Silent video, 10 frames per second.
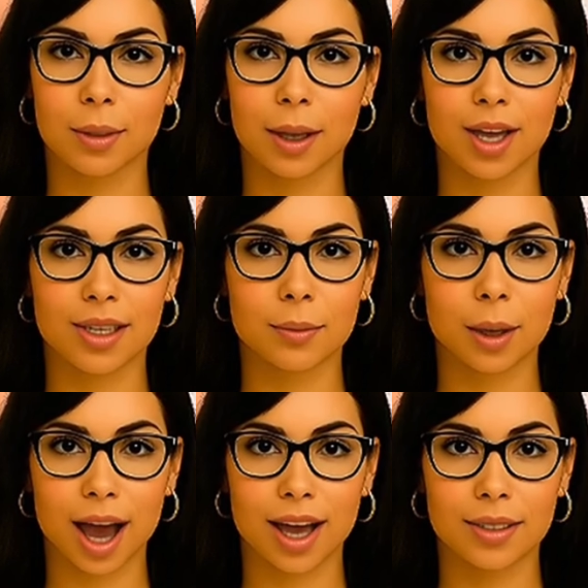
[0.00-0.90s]
because the
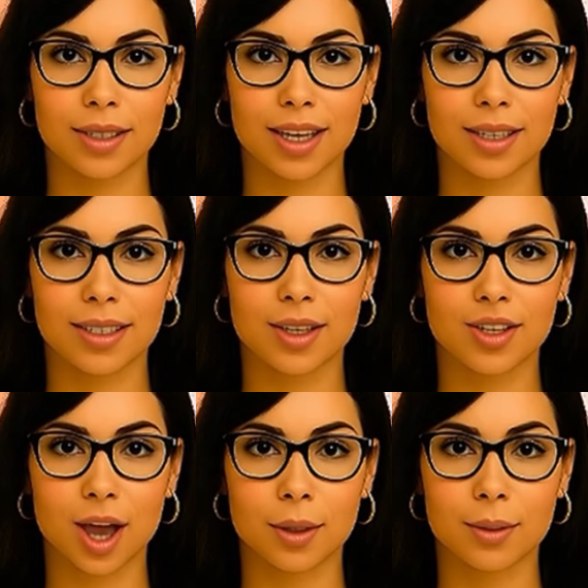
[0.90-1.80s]
past is still
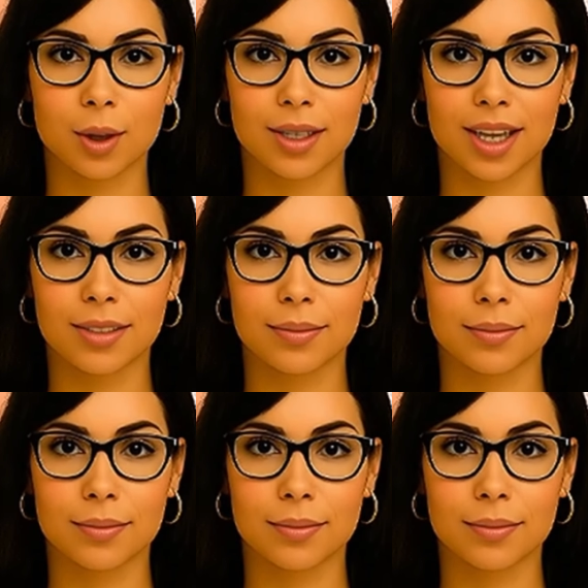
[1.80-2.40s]
shaping the present.